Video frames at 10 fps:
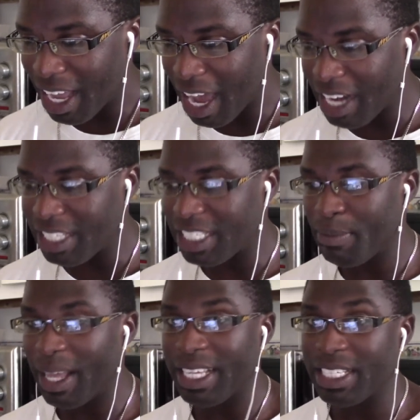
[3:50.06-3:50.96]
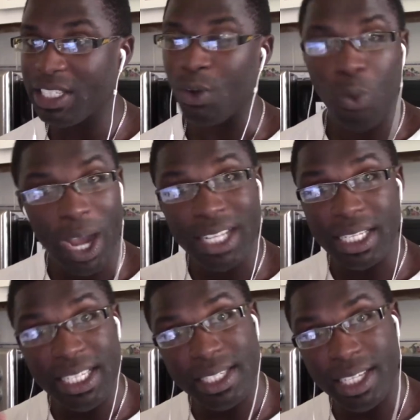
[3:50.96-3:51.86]
And it seems like it's
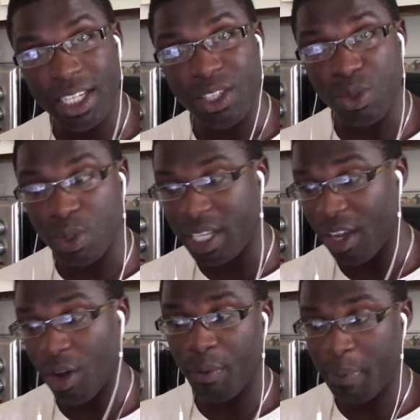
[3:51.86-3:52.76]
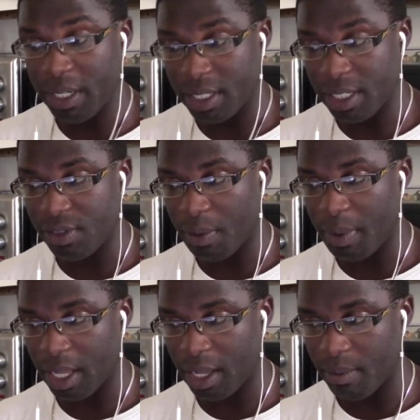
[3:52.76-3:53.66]
quite easier to take out persons from
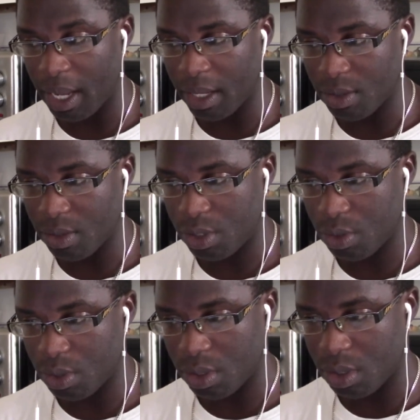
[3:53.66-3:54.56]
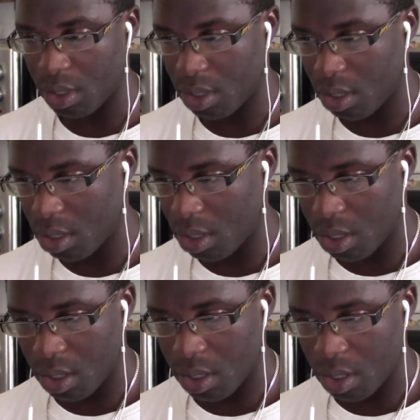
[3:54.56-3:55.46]
the game, like to shoot.
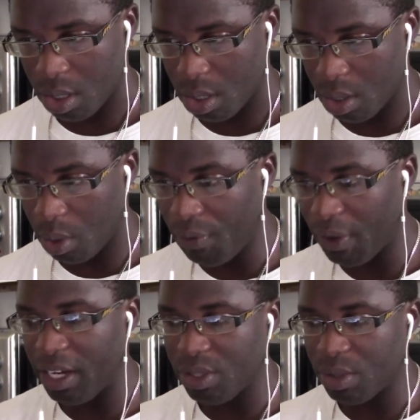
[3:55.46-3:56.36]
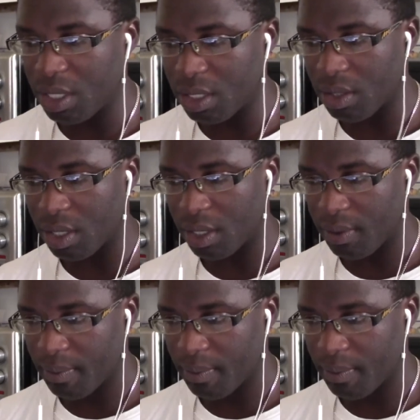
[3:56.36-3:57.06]
Oh, you finally took it, okay.